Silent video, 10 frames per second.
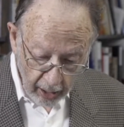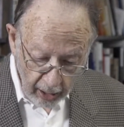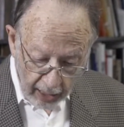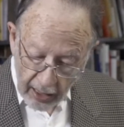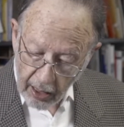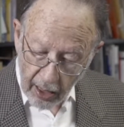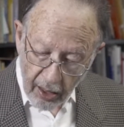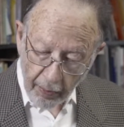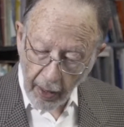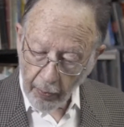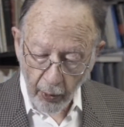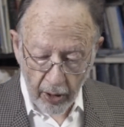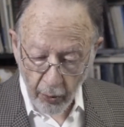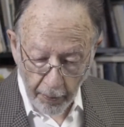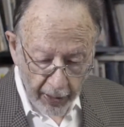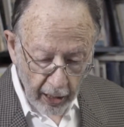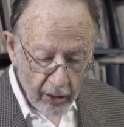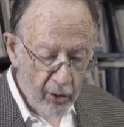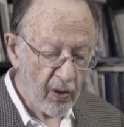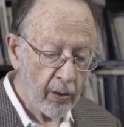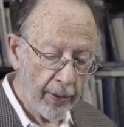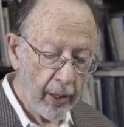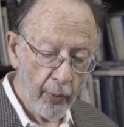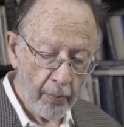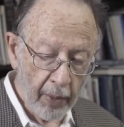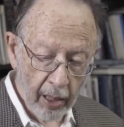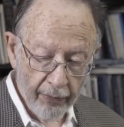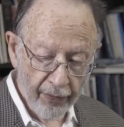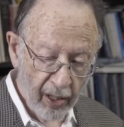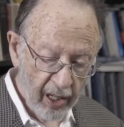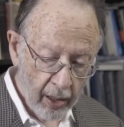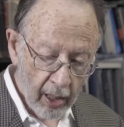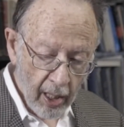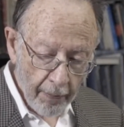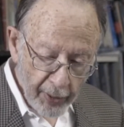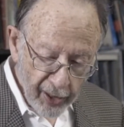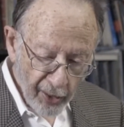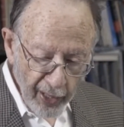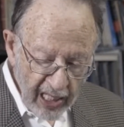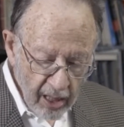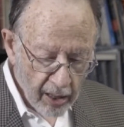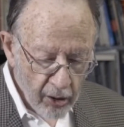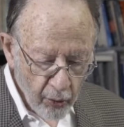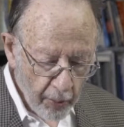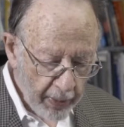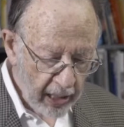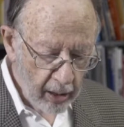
As these memories were passed on, they were modified, but their essence remained